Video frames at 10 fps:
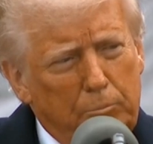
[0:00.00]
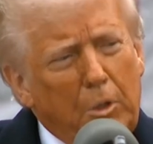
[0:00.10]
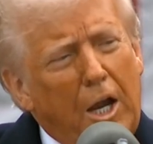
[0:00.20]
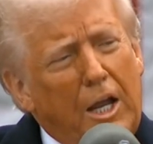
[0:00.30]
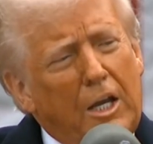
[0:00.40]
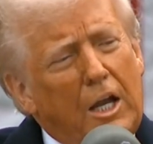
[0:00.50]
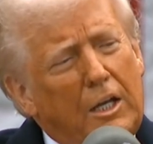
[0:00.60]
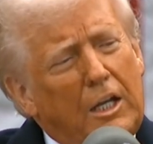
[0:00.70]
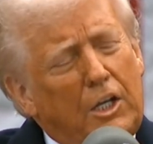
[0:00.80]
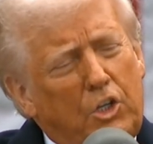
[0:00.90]
Brian,
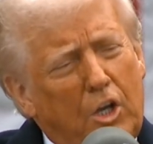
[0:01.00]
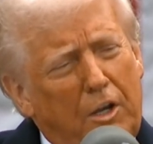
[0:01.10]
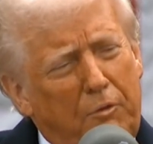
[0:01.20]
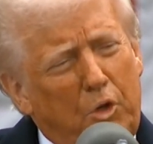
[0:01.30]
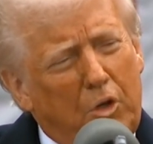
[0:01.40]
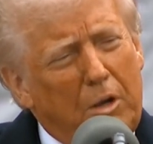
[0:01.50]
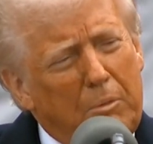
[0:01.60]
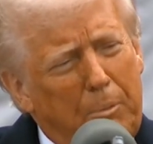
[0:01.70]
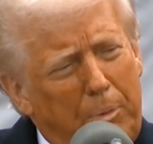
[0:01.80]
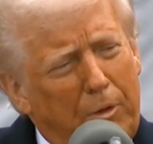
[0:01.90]
I'd like to have you
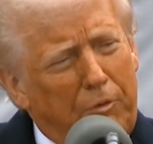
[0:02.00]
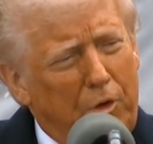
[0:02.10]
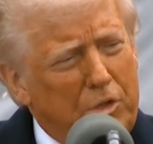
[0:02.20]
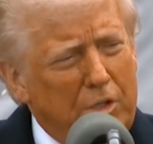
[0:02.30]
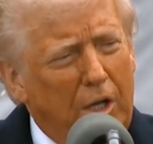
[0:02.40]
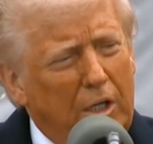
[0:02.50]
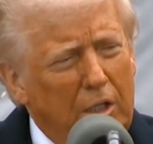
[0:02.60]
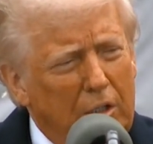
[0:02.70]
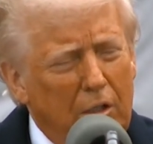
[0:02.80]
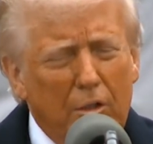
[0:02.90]
come up here for a
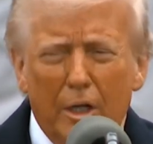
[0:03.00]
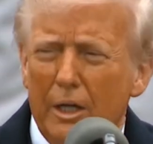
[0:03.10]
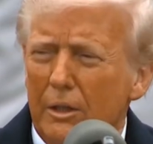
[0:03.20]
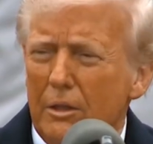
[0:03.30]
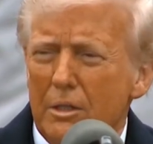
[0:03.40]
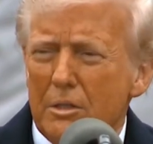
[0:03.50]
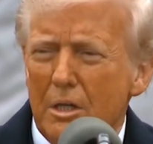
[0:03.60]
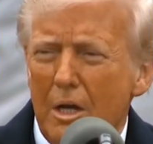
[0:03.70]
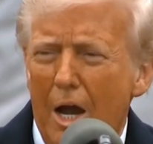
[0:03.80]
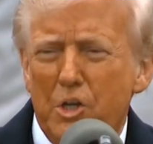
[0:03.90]
second, okay?
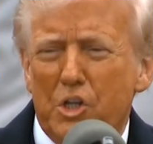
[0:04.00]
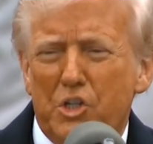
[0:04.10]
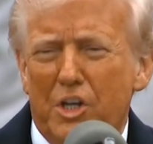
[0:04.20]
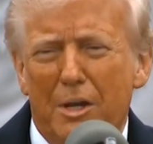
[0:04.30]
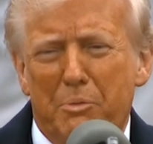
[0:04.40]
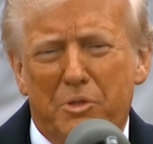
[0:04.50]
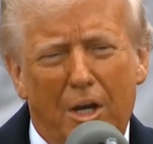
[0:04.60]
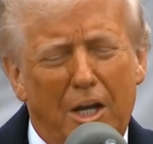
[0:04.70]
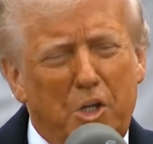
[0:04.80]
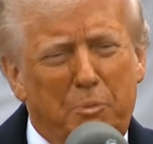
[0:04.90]
I just see him
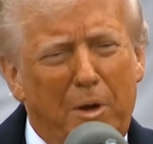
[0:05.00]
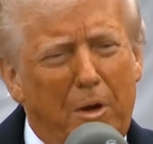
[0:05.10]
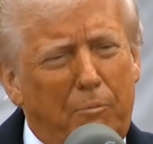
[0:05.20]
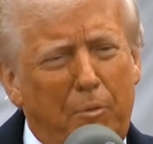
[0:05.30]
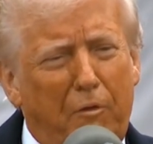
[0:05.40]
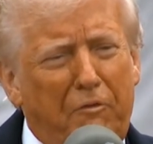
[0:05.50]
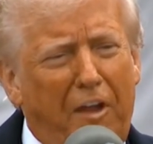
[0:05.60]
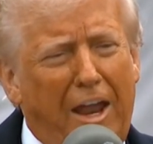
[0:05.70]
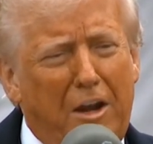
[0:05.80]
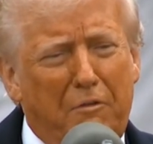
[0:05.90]
sitting. He's been a
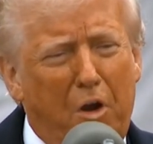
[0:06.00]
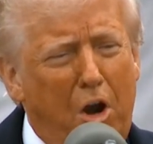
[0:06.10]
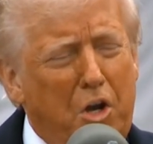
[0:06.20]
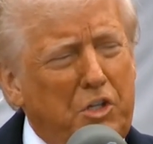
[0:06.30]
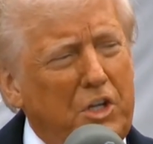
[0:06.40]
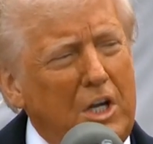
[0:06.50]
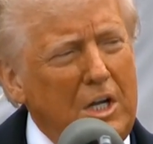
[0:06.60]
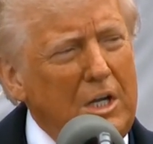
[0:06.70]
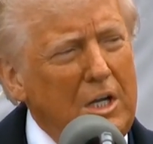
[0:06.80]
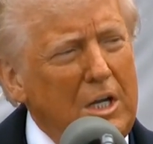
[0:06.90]
fan of ours,
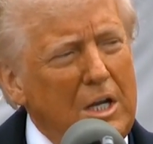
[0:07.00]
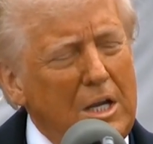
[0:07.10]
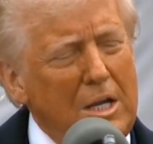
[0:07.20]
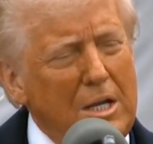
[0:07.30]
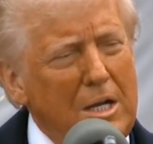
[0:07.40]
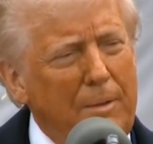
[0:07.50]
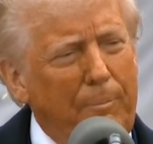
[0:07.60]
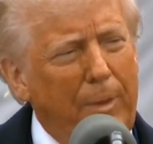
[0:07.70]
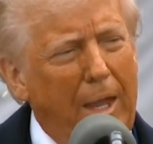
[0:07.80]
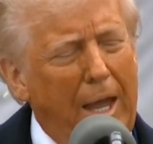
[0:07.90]

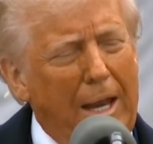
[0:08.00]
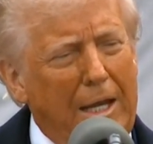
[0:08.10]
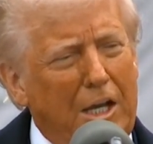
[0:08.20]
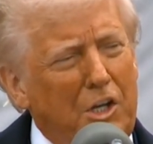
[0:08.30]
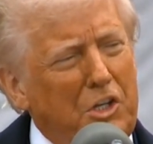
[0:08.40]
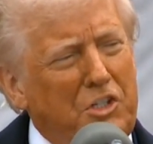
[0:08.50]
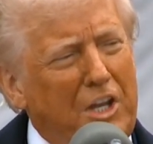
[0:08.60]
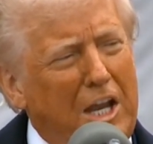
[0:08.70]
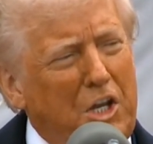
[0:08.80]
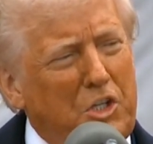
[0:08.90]
and he
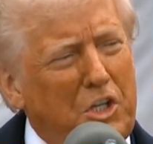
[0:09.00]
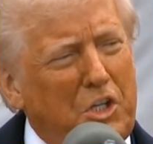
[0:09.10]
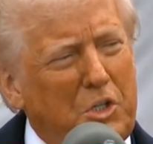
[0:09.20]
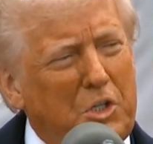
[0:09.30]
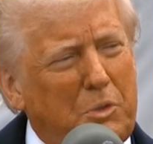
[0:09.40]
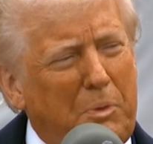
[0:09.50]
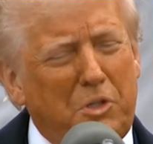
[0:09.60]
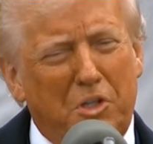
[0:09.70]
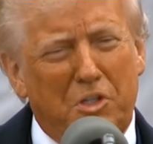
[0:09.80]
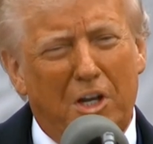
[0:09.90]
understands this
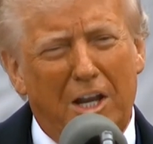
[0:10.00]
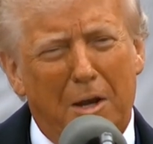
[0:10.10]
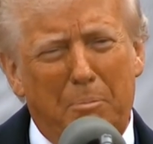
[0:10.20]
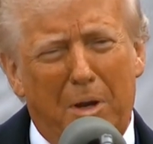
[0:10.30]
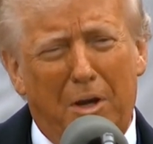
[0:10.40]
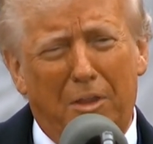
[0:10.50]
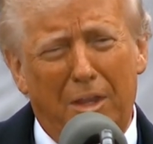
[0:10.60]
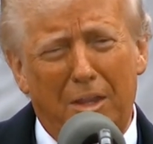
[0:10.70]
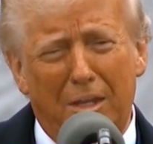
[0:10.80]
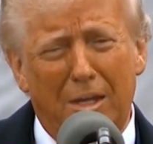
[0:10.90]
business a lot better
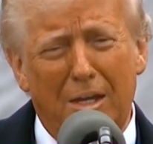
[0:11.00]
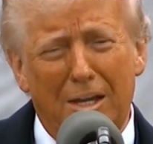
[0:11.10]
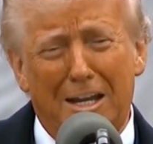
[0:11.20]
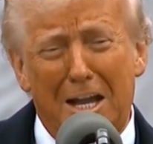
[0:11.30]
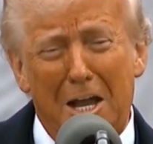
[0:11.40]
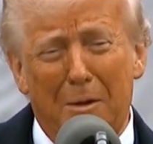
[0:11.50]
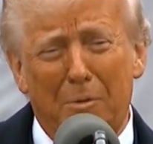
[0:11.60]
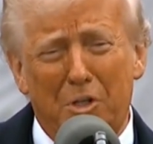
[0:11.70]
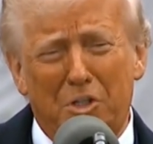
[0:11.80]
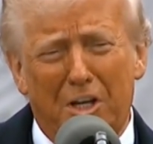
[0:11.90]
than the
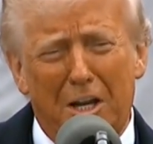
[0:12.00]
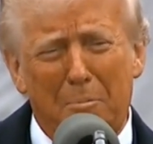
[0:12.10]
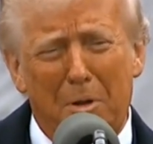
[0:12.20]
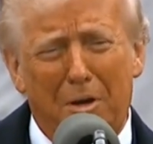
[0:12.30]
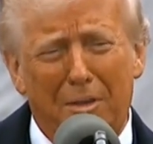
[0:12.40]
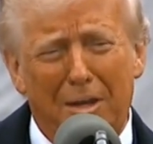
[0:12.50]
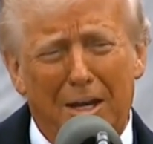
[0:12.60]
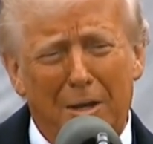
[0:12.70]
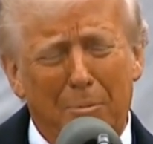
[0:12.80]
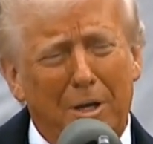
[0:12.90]
economists, a lot better than
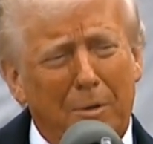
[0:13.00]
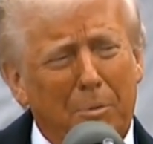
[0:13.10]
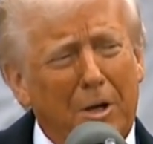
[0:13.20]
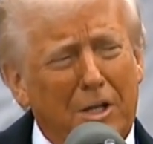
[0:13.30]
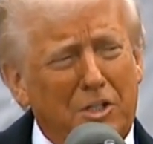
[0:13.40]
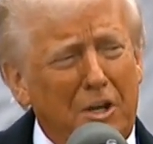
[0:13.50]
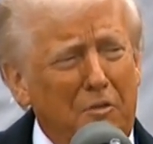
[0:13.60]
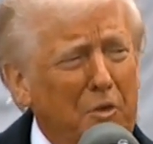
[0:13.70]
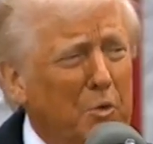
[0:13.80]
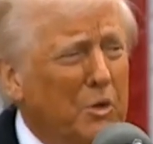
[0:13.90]
anybody. Brian, say a
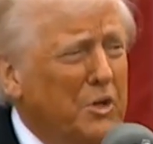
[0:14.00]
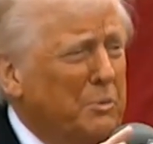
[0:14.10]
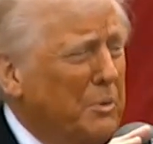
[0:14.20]
few words,